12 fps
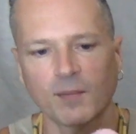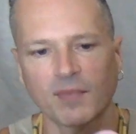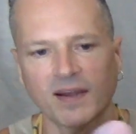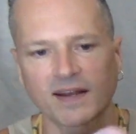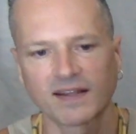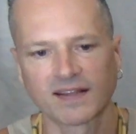
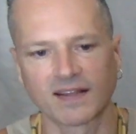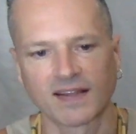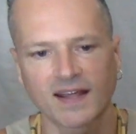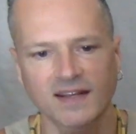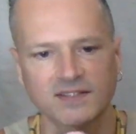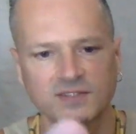But
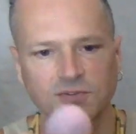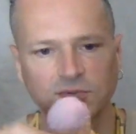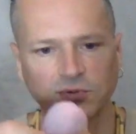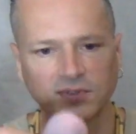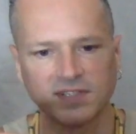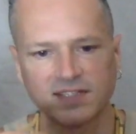that is
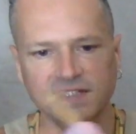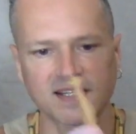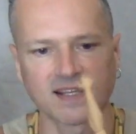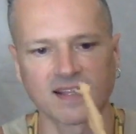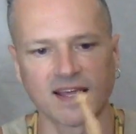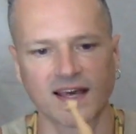cool to
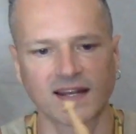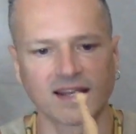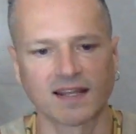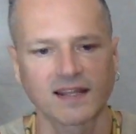see that